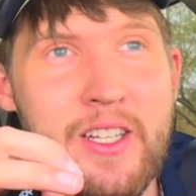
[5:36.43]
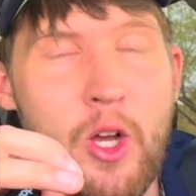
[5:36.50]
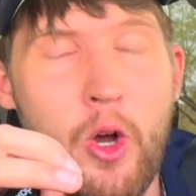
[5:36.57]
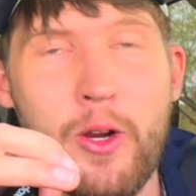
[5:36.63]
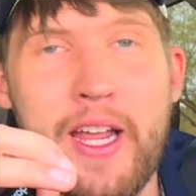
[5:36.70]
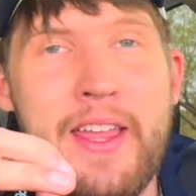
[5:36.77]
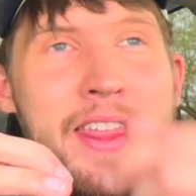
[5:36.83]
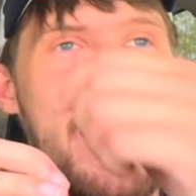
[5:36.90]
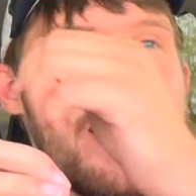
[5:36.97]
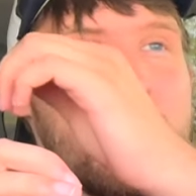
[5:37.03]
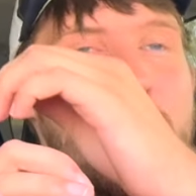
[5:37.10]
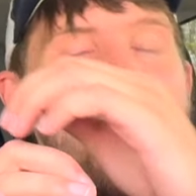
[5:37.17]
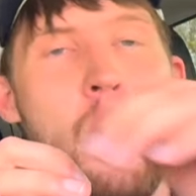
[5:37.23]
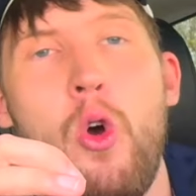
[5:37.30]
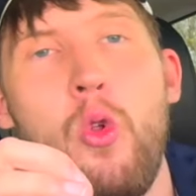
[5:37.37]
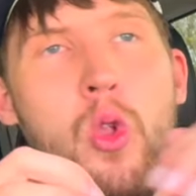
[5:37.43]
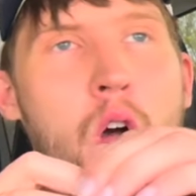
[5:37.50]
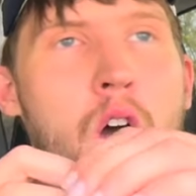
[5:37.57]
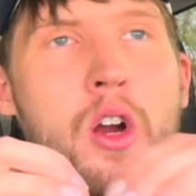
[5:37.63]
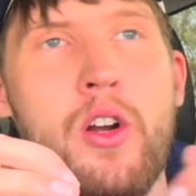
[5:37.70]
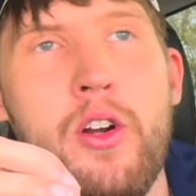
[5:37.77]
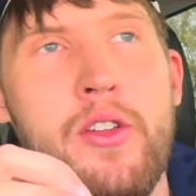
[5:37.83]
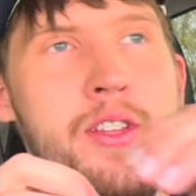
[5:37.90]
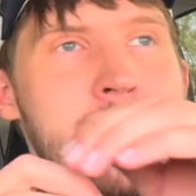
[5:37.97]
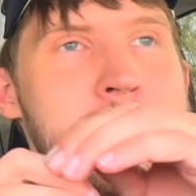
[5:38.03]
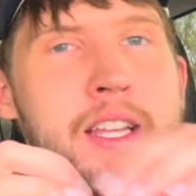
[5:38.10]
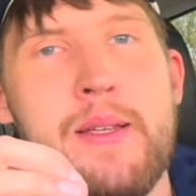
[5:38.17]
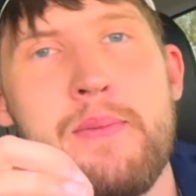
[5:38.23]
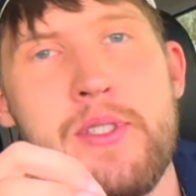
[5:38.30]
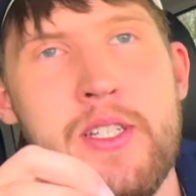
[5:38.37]
Okay, that is no longer the
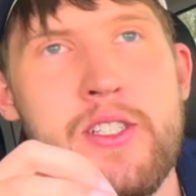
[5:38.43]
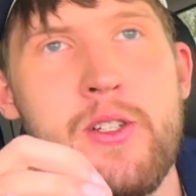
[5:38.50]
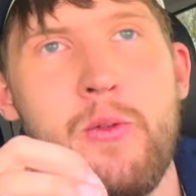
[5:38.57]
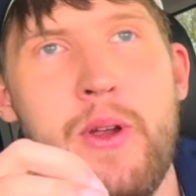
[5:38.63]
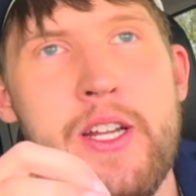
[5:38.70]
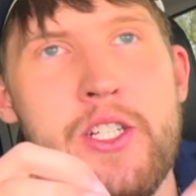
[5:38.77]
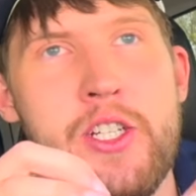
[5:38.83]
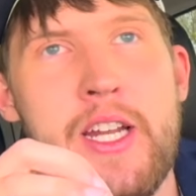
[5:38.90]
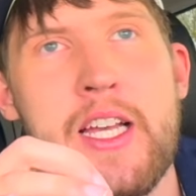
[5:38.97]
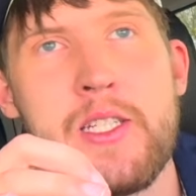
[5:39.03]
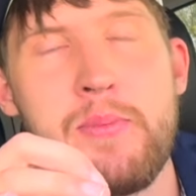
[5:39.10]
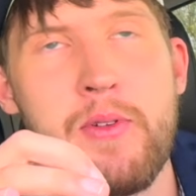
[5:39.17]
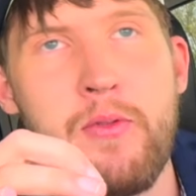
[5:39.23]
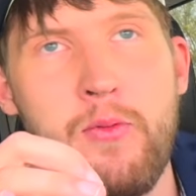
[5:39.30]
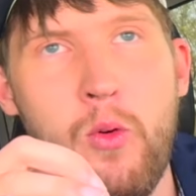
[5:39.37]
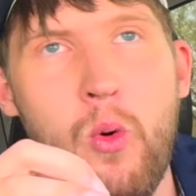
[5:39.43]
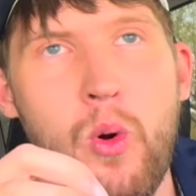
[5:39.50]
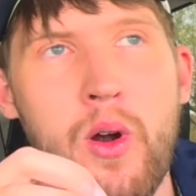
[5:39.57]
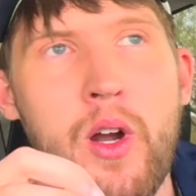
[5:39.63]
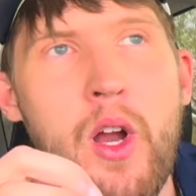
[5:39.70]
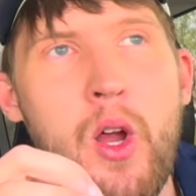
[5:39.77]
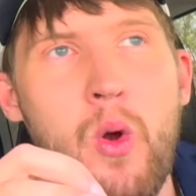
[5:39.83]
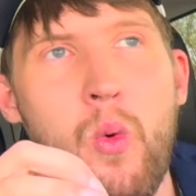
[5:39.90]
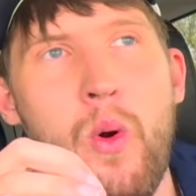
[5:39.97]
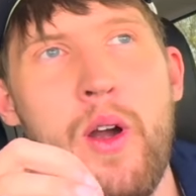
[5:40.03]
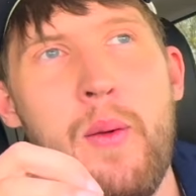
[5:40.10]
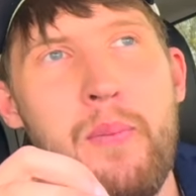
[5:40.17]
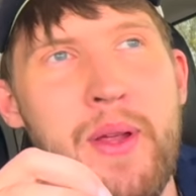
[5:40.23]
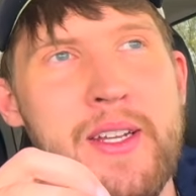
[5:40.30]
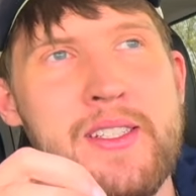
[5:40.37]
same situation as before, where
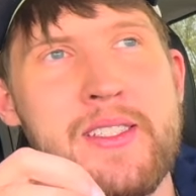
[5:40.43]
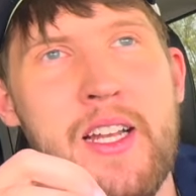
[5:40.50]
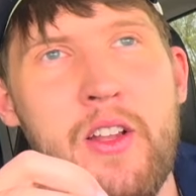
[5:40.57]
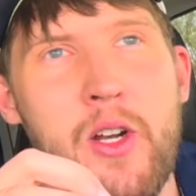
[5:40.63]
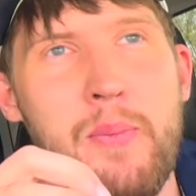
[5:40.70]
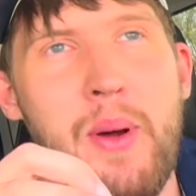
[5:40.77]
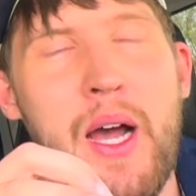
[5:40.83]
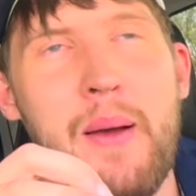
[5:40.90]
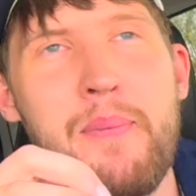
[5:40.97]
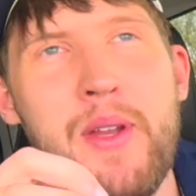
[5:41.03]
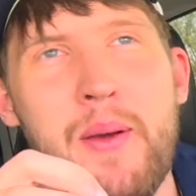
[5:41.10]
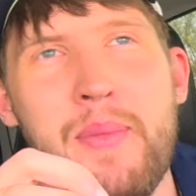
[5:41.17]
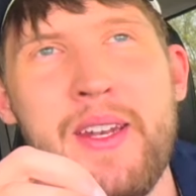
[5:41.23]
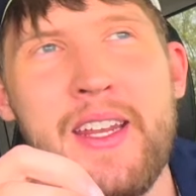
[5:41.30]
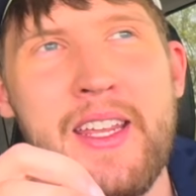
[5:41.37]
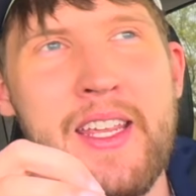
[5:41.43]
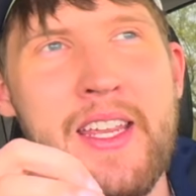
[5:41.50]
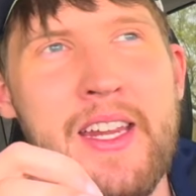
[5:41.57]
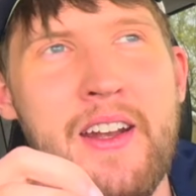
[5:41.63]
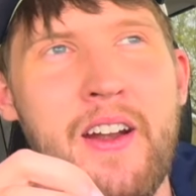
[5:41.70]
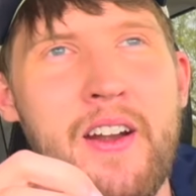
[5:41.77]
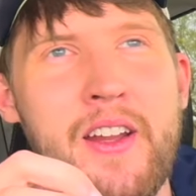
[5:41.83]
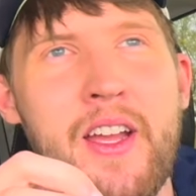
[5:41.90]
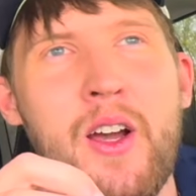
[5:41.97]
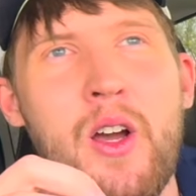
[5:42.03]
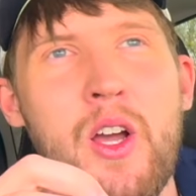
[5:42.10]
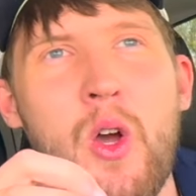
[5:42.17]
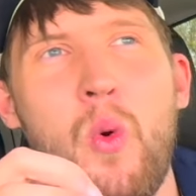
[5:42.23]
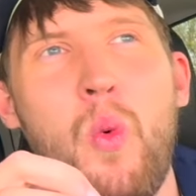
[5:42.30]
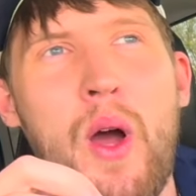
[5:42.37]
a big seller popped up in a key area
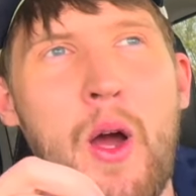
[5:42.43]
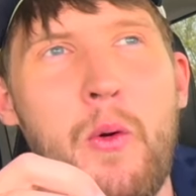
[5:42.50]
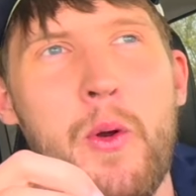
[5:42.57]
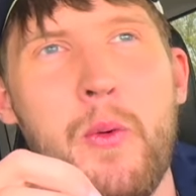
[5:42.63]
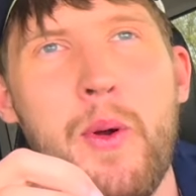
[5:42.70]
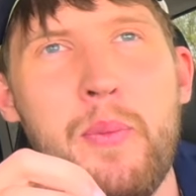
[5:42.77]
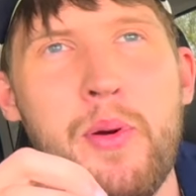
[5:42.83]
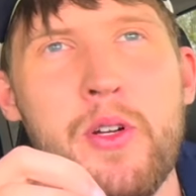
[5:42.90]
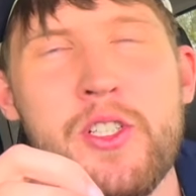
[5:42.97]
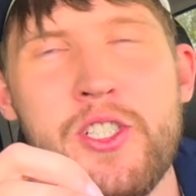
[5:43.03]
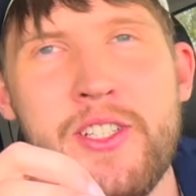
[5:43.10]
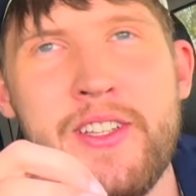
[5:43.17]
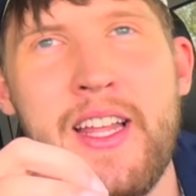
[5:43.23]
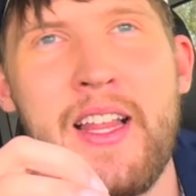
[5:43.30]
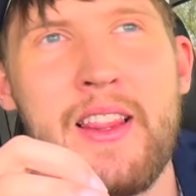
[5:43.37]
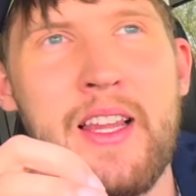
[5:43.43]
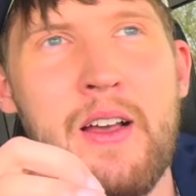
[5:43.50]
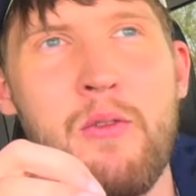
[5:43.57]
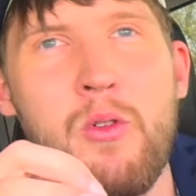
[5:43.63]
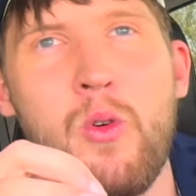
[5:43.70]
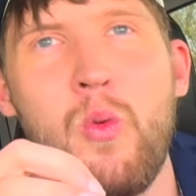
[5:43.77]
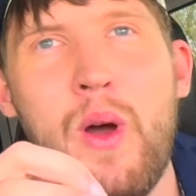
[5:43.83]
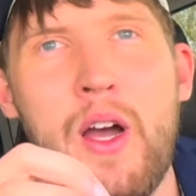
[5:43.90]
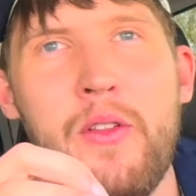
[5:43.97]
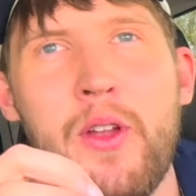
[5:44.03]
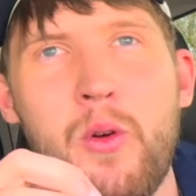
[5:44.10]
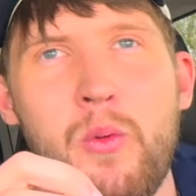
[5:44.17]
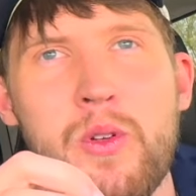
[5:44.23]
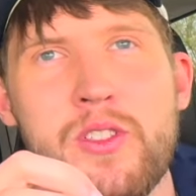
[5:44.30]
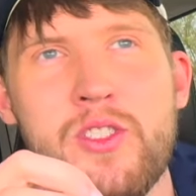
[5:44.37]
while we were pushing that level, while
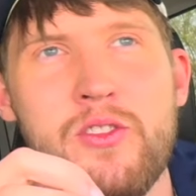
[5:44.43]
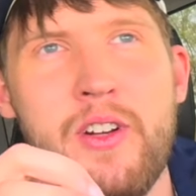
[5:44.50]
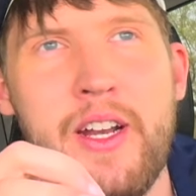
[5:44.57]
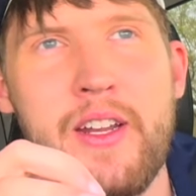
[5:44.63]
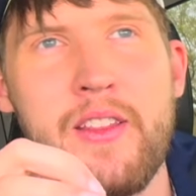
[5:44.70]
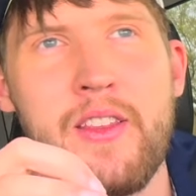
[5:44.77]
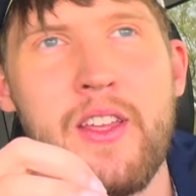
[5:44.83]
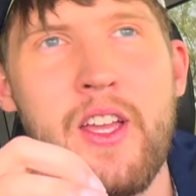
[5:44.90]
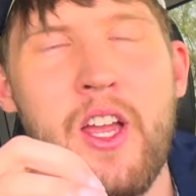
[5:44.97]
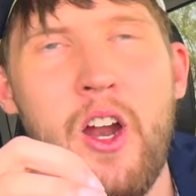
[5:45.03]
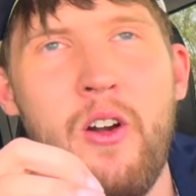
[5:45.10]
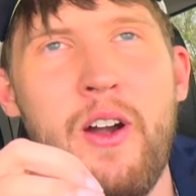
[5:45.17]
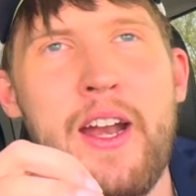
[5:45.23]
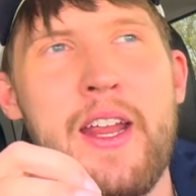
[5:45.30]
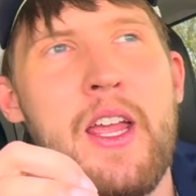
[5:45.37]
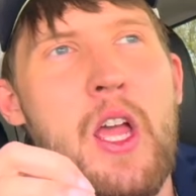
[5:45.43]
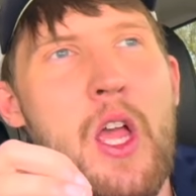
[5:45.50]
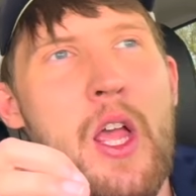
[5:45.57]
there was strength. All right,